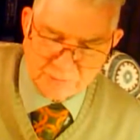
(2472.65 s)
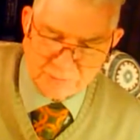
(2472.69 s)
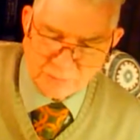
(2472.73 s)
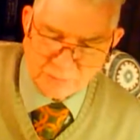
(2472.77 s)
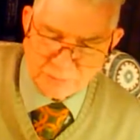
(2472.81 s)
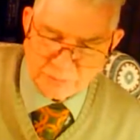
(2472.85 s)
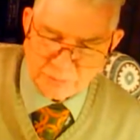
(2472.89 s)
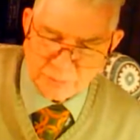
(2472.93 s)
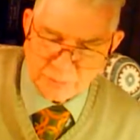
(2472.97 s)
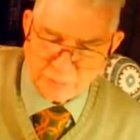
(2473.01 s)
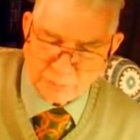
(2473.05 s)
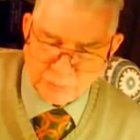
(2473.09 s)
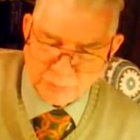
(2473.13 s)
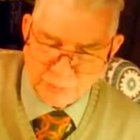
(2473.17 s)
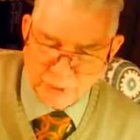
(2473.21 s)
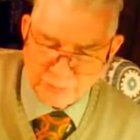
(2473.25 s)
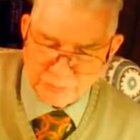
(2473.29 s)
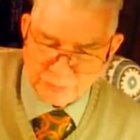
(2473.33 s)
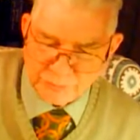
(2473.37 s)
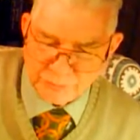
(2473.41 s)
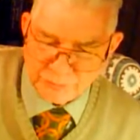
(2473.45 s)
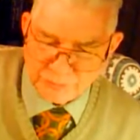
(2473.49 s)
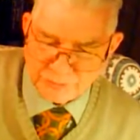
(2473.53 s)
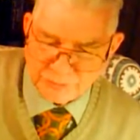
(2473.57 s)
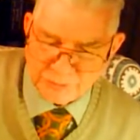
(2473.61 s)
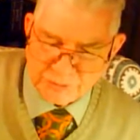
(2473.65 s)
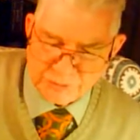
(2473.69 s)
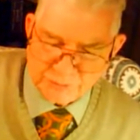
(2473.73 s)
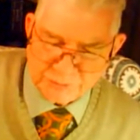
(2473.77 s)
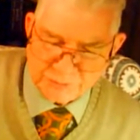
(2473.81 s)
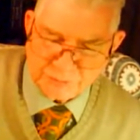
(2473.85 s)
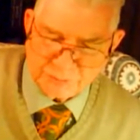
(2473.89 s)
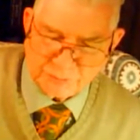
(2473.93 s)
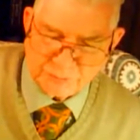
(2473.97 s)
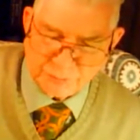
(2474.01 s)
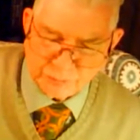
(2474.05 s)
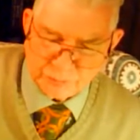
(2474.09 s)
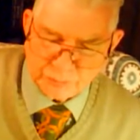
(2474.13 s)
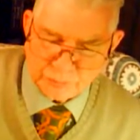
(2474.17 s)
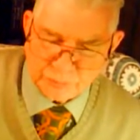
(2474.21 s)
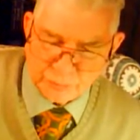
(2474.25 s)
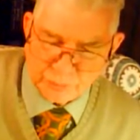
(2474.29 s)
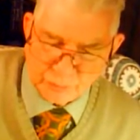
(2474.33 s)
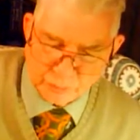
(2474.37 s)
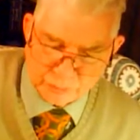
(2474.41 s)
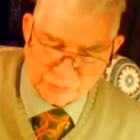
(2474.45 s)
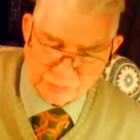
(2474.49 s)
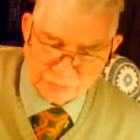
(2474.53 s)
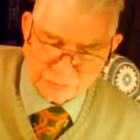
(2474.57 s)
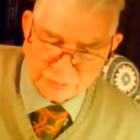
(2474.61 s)
from the prophecies that
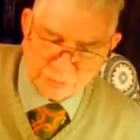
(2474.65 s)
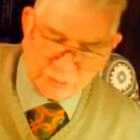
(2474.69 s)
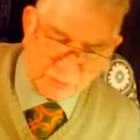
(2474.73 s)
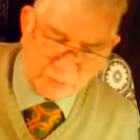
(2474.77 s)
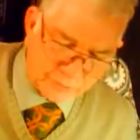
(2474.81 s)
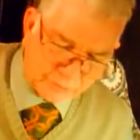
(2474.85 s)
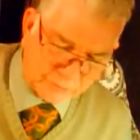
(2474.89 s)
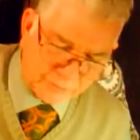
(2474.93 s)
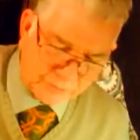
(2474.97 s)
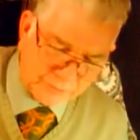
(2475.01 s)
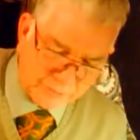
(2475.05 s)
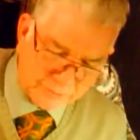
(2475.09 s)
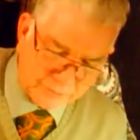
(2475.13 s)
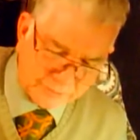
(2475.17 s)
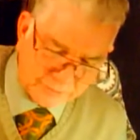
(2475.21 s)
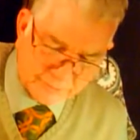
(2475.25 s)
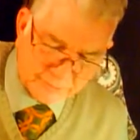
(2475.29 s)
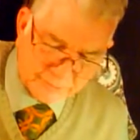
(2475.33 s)
foretold his glory.